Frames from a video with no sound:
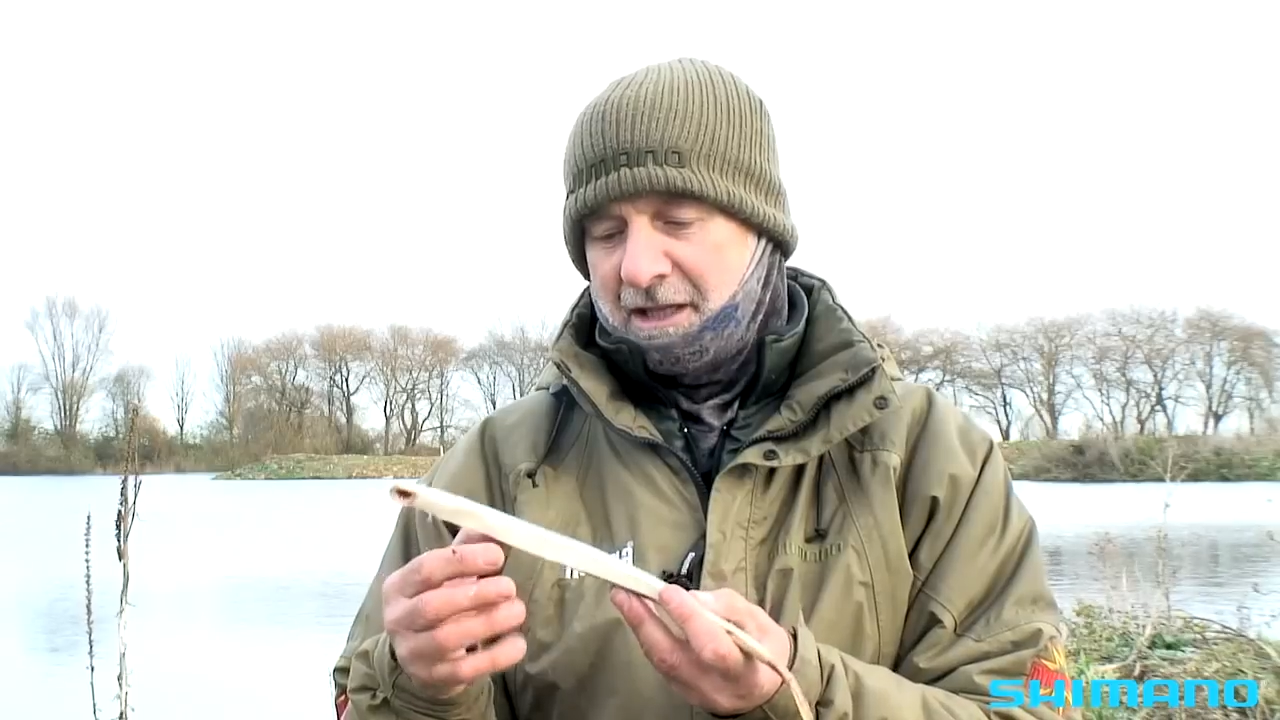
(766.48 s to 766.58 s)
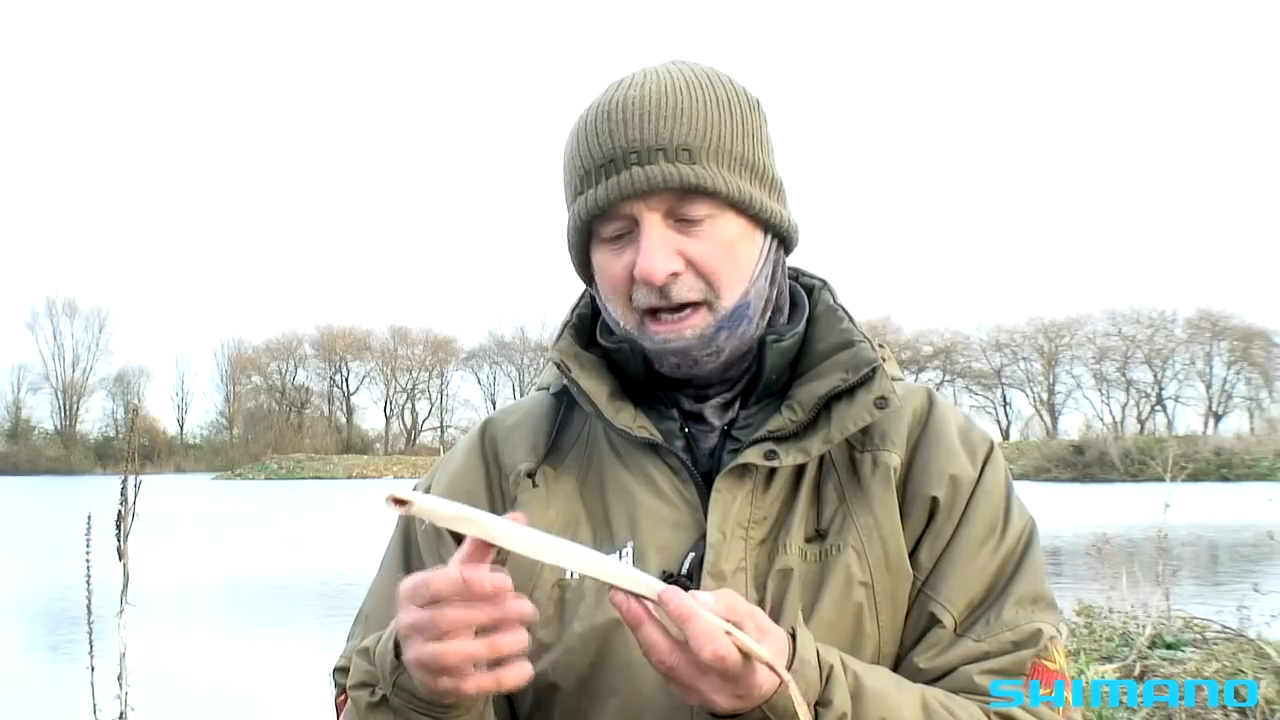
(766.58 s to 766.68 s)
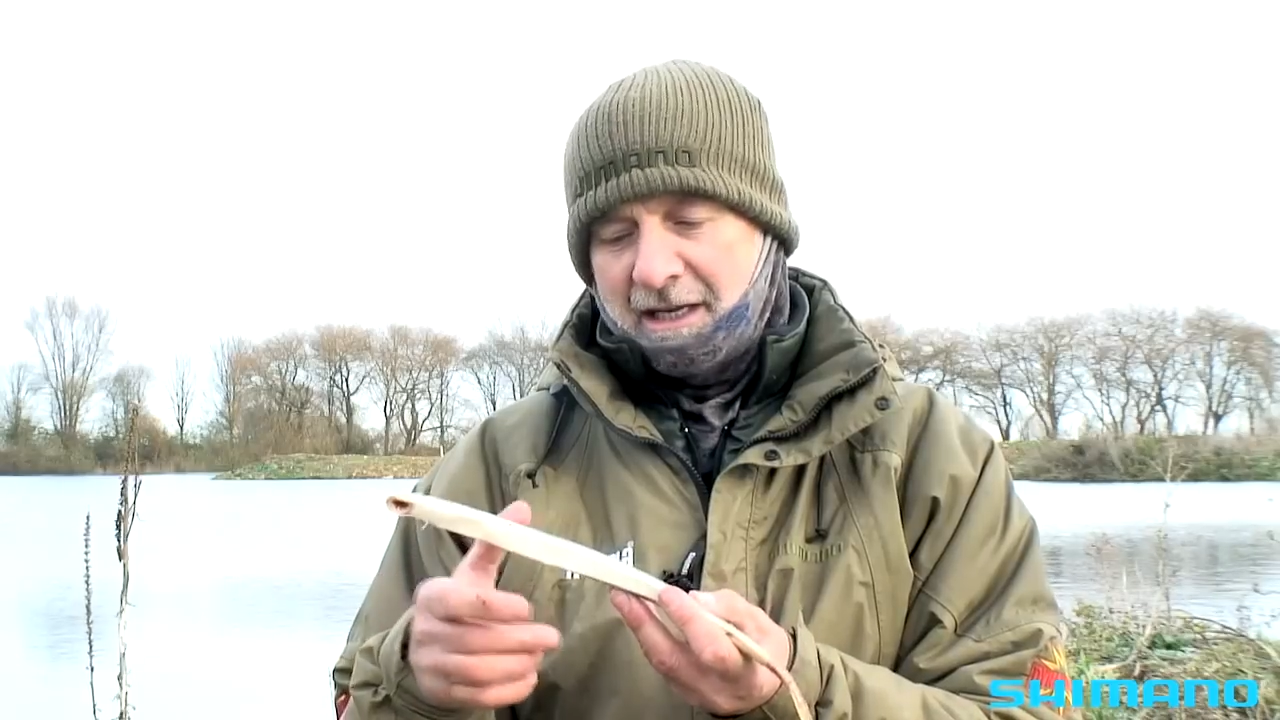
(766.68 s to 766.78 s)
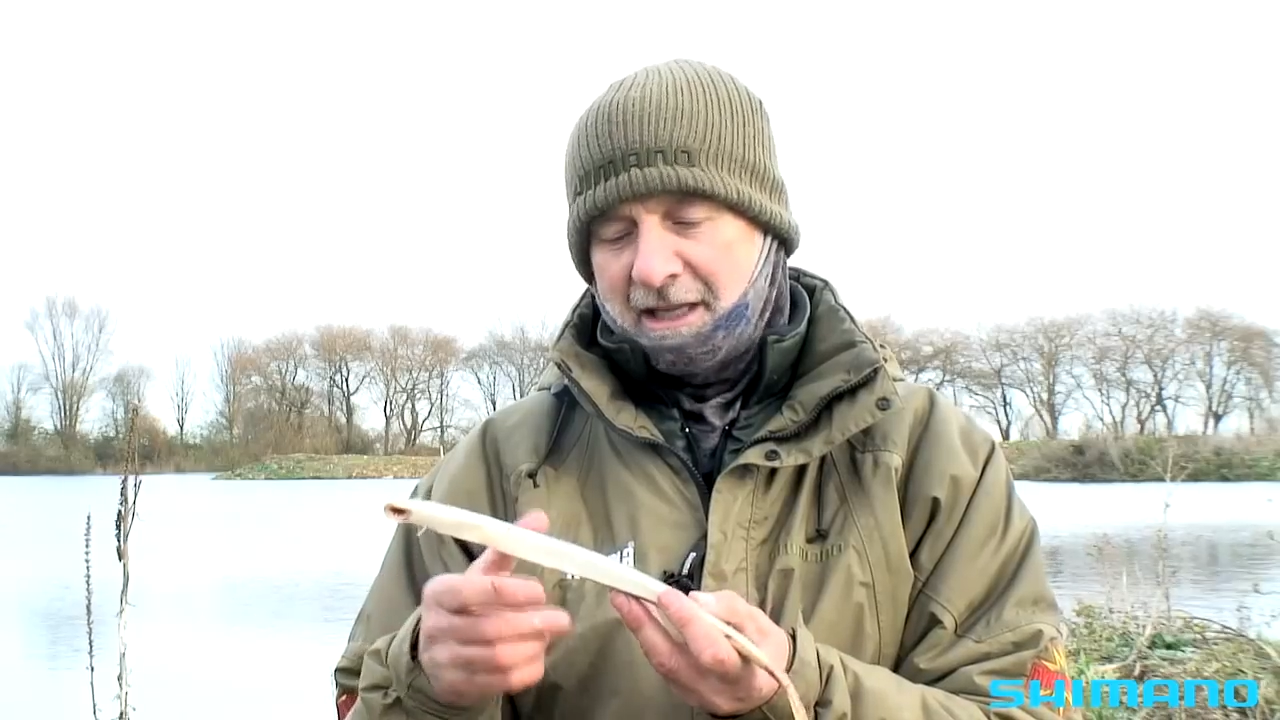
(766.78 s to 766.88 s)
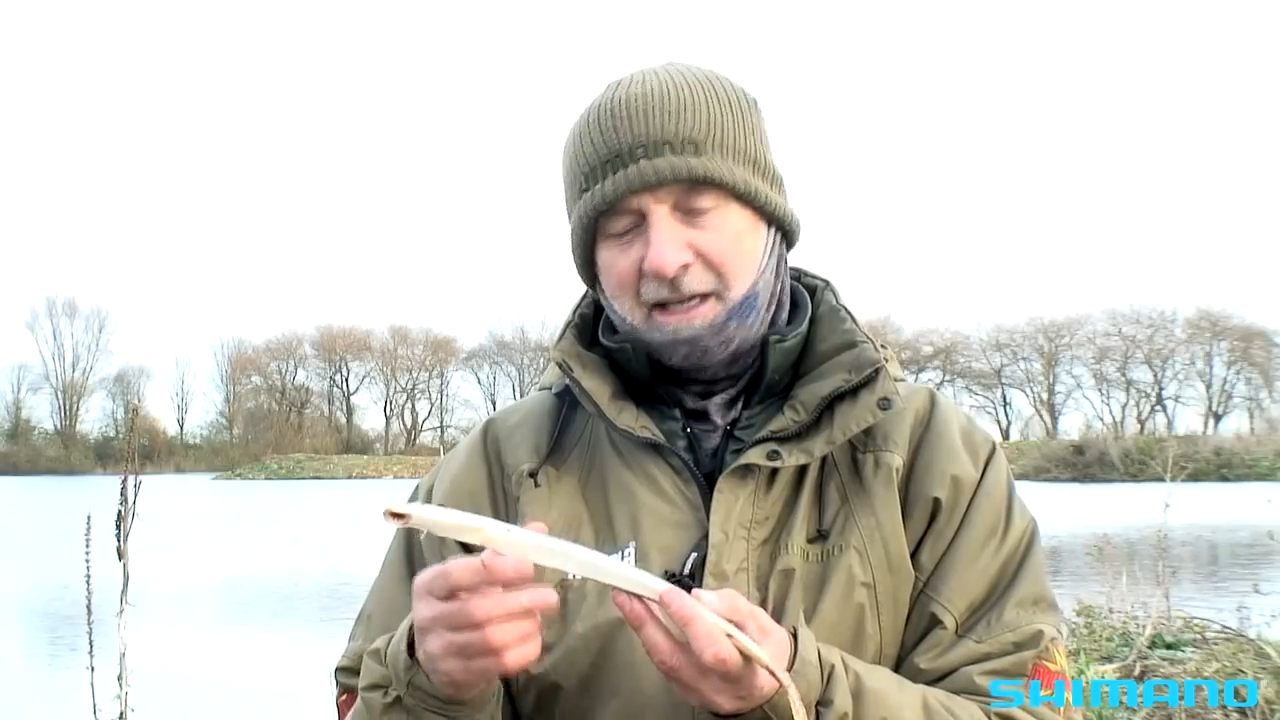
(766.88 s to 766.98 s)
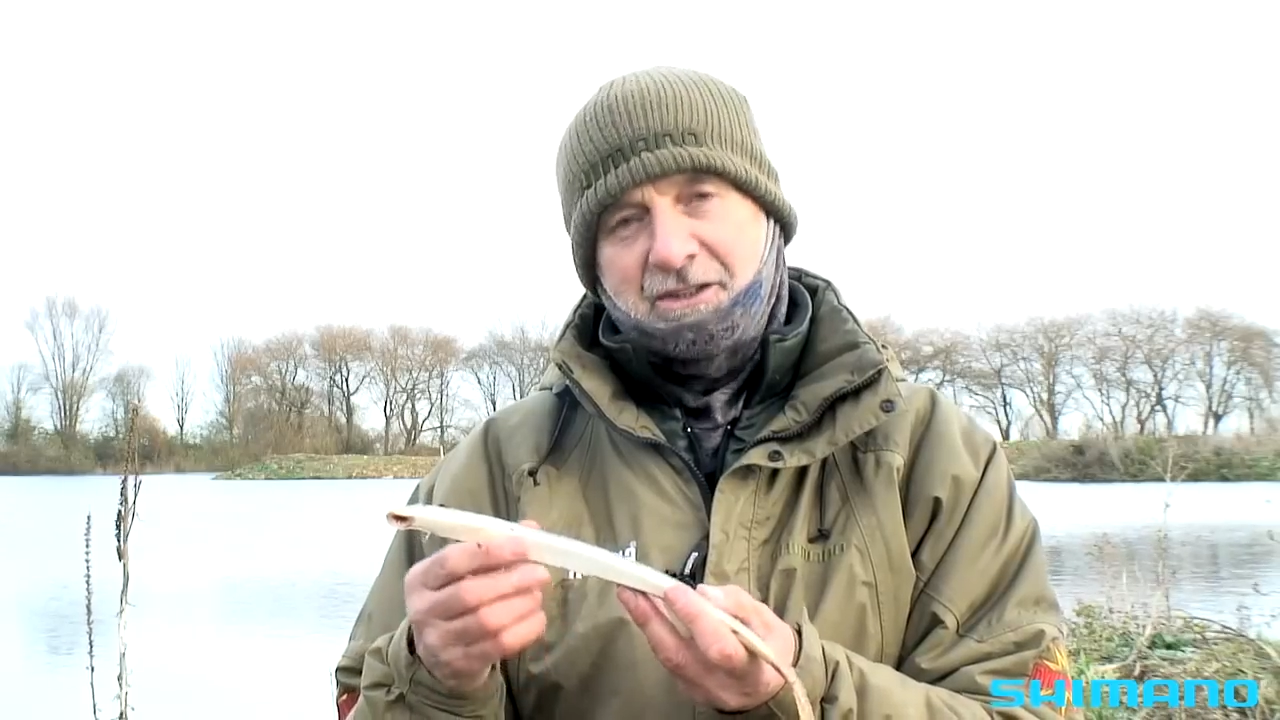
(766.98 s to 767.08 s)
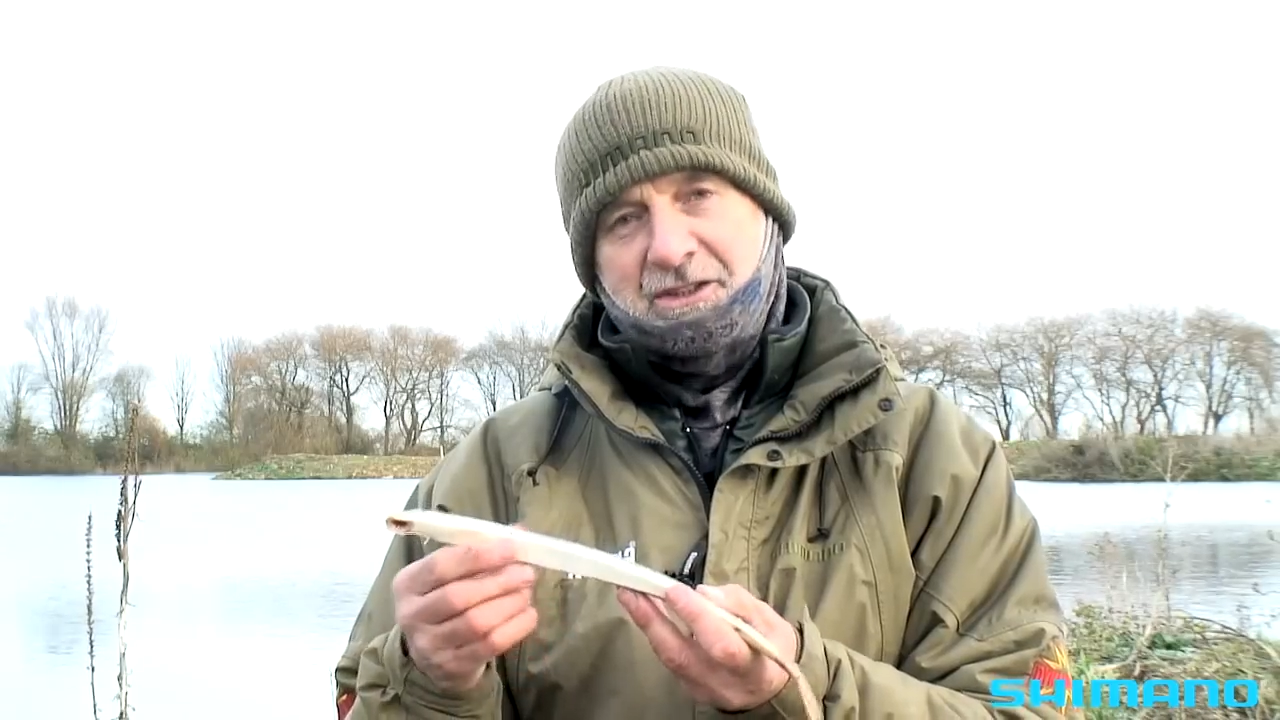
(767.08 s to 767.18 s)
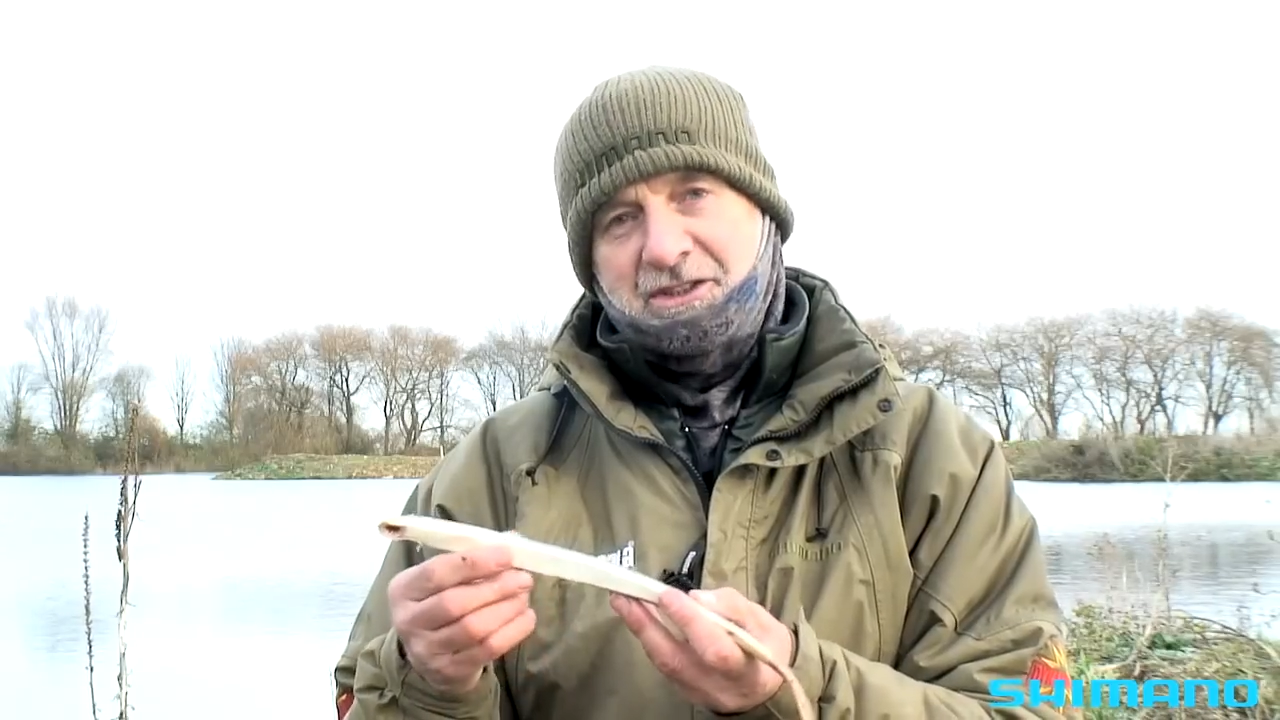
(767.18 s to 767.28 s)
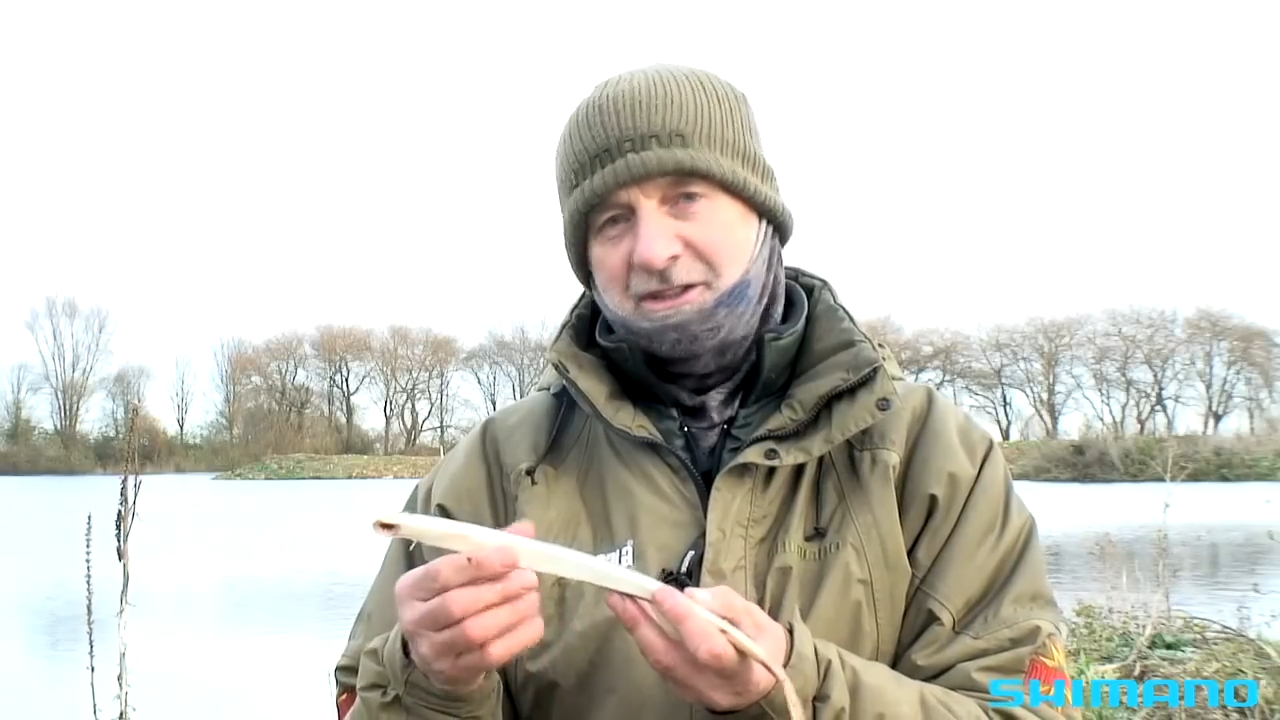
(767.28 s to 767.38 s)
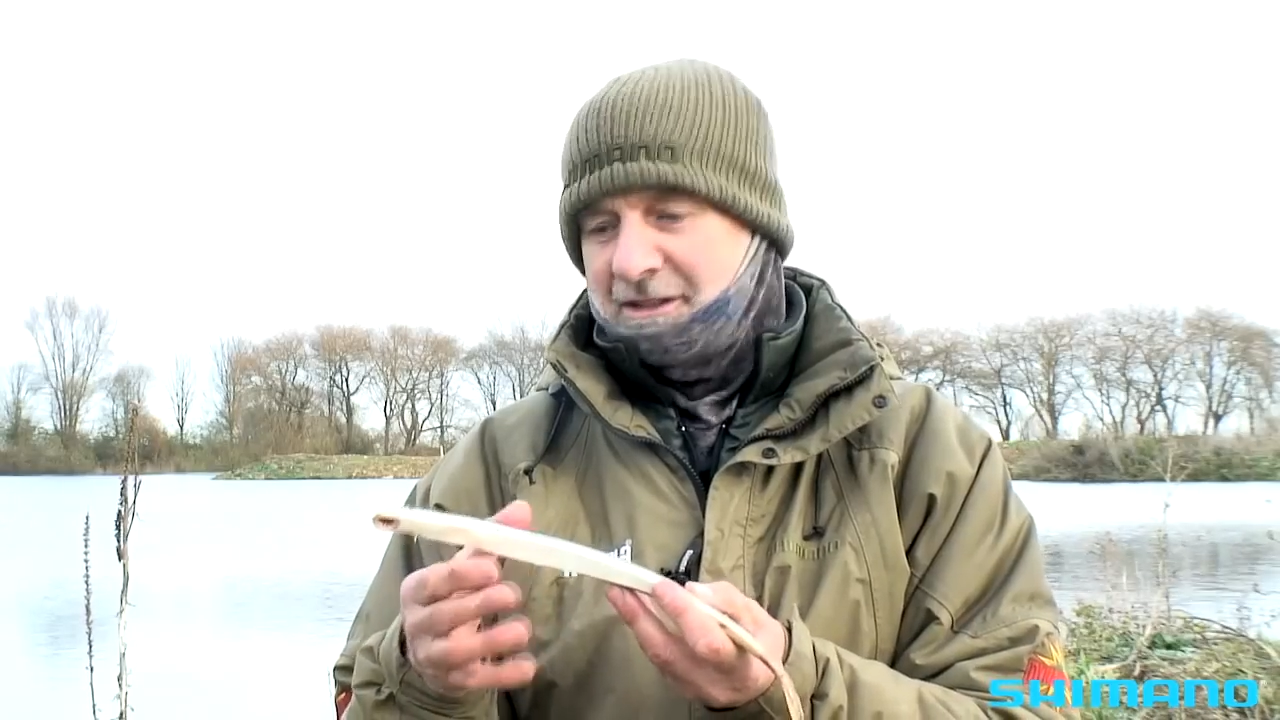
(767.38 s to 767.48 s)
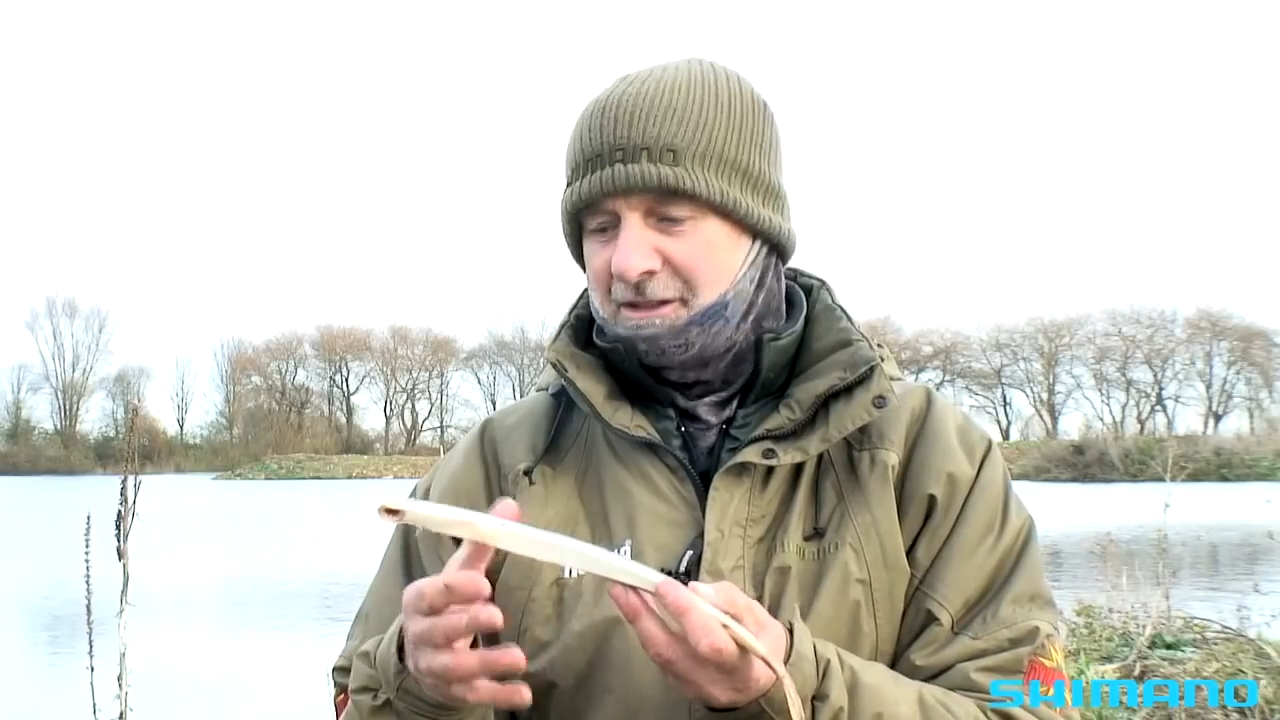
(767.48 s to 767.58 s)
they're just